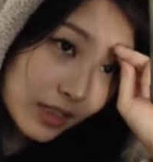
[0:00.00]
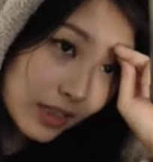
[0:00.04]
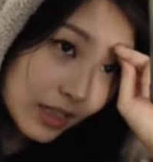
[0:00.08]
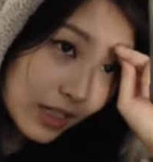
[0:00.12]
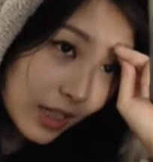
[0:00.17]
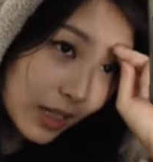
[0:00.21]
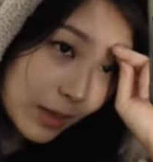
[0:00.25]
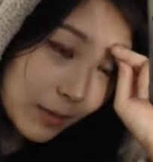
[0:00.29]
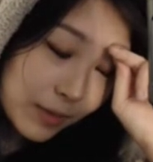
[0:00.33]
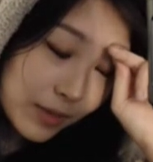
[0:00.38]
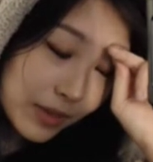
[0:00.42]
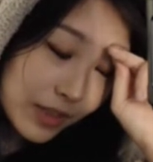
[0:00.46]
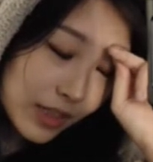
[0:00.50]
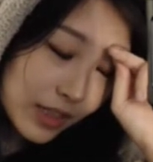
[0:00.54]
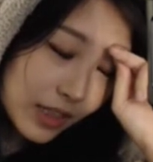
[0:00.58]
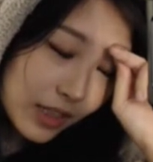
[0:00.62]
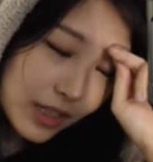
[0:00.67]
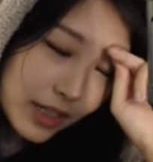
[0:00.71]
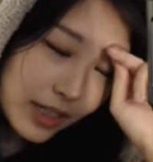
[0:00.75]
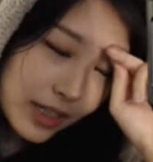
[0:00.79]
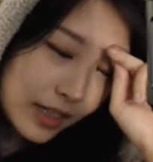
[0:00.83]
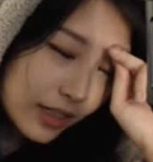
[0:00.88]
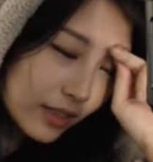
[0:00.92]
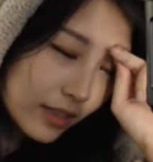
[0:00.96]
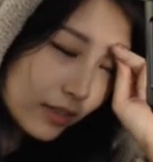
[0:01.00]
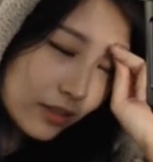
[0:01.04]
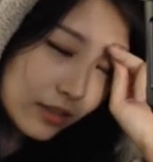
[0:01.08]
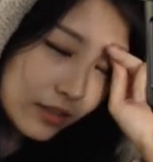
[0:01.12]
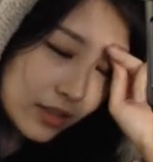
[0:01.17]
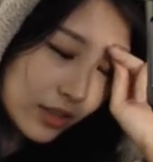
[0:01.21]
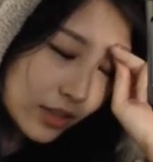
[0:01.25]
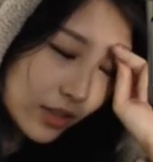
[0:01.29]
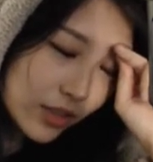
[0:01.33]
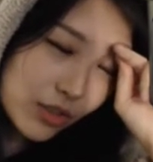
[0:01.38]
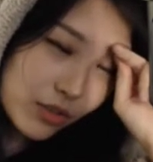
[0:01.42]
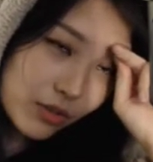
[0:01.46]
I played like
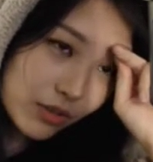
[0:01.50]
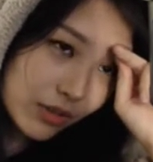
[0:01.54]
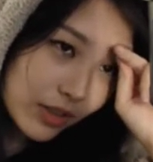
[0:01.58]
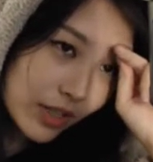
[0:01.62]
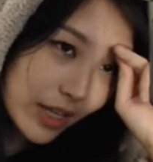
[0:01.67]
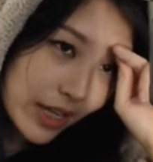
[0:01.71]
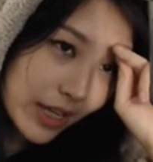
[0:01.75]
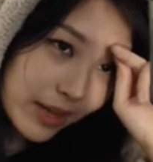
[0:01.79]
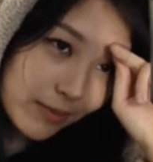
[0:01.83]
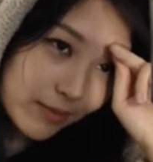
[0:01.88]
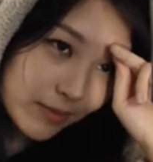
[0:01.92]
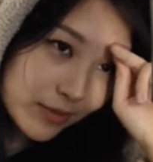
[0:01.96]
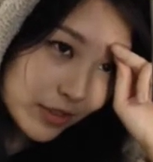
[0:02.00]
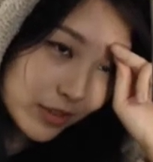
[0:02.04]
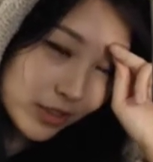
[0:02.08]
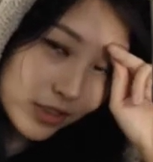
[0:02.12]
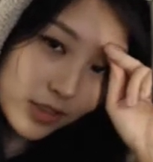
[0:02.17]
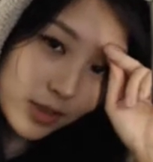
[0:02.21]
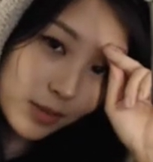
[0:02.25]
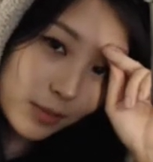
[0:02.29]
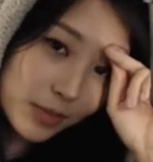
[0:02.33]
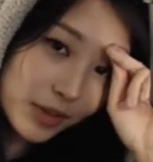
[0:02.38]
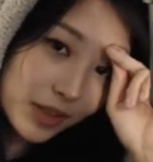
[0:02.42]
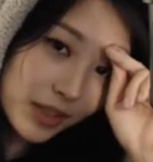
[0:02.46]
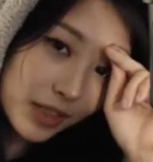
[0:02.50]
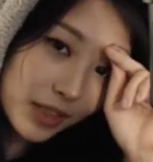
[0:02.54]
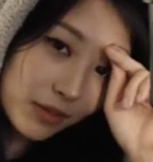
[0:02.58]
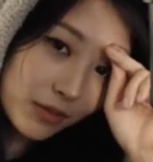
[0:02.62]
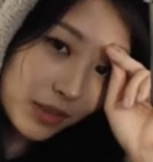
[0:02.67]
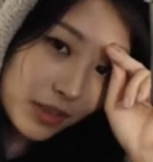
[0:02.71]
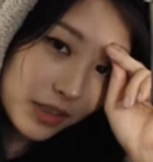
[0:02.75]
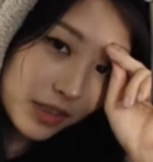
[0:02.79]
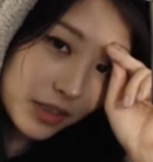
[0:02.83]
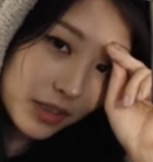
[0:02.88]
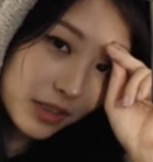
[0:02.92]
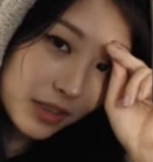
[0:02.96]
2 games or something
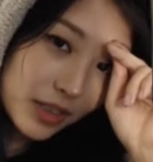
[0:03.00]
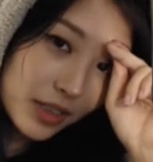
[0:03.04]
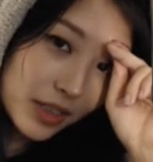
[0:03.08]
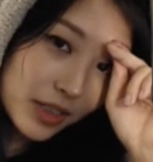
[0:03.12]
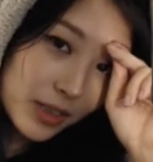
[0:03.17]
when